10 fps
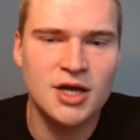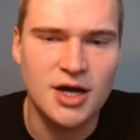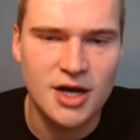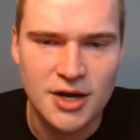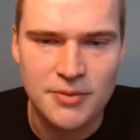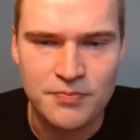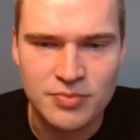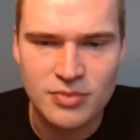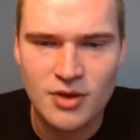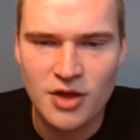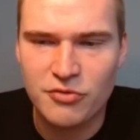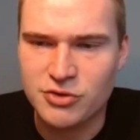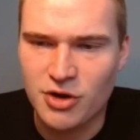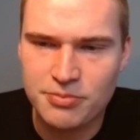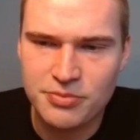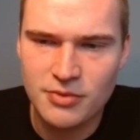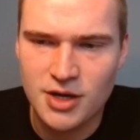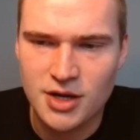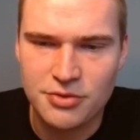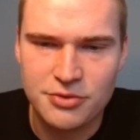Um, if we drop
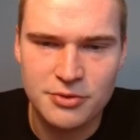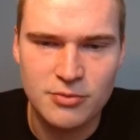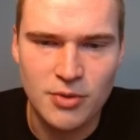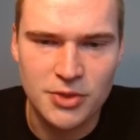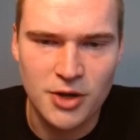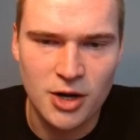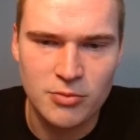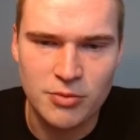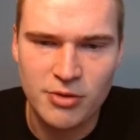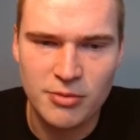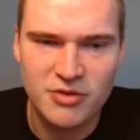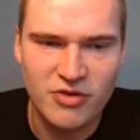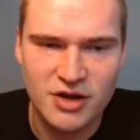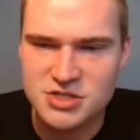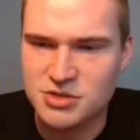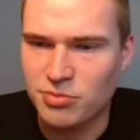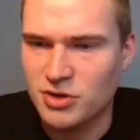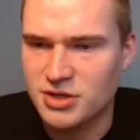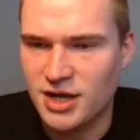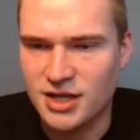uh, through one dollar we'll probably find
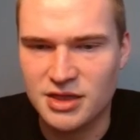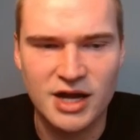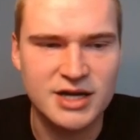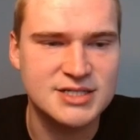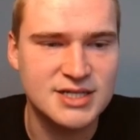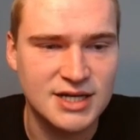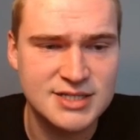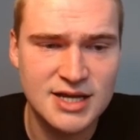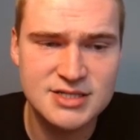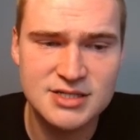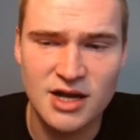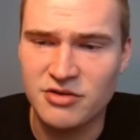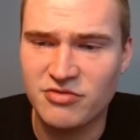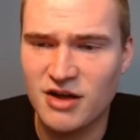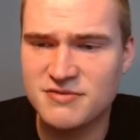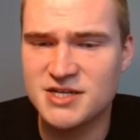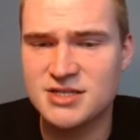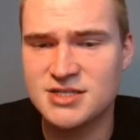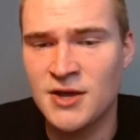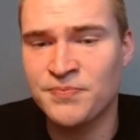support at 96 cents 95
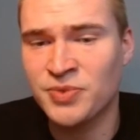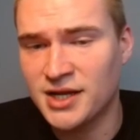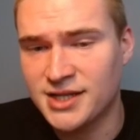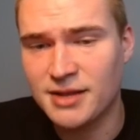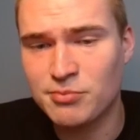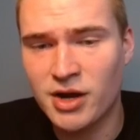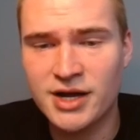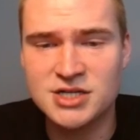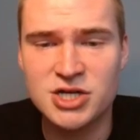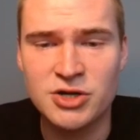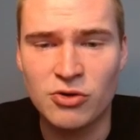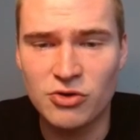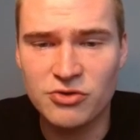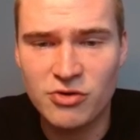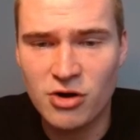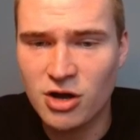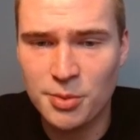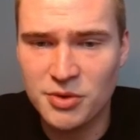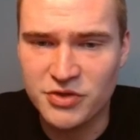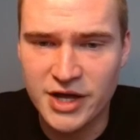cents and that might actually hold for a
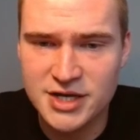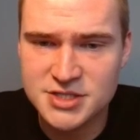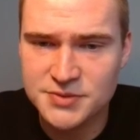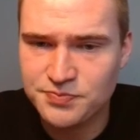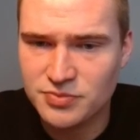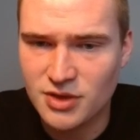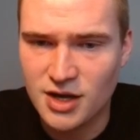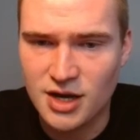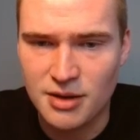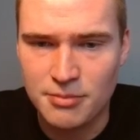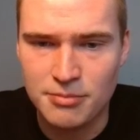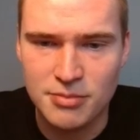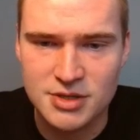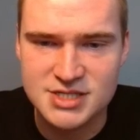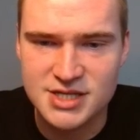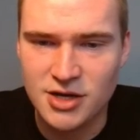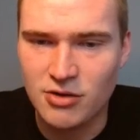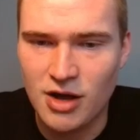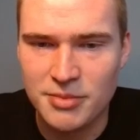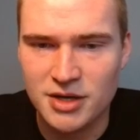couple of days um, but
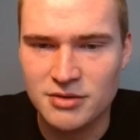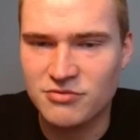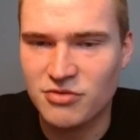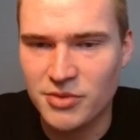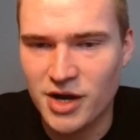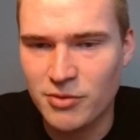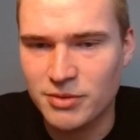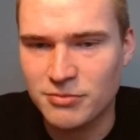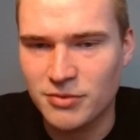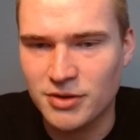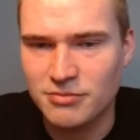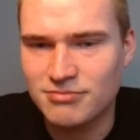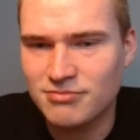still I mean from there we, we